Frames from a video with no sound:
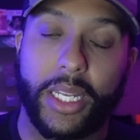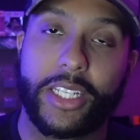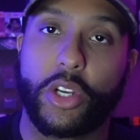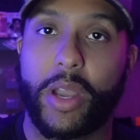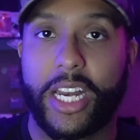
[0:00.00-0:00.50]
let's
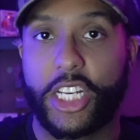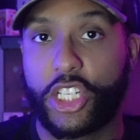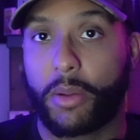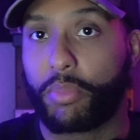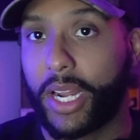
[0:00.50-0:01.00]
go ahead and
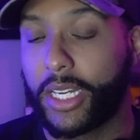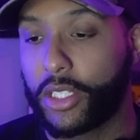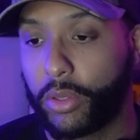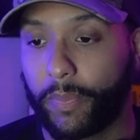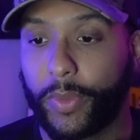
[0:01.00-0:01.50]
jump right
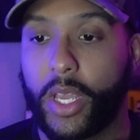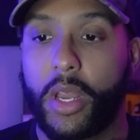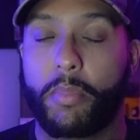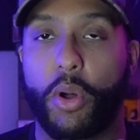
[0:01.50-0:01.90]
into it.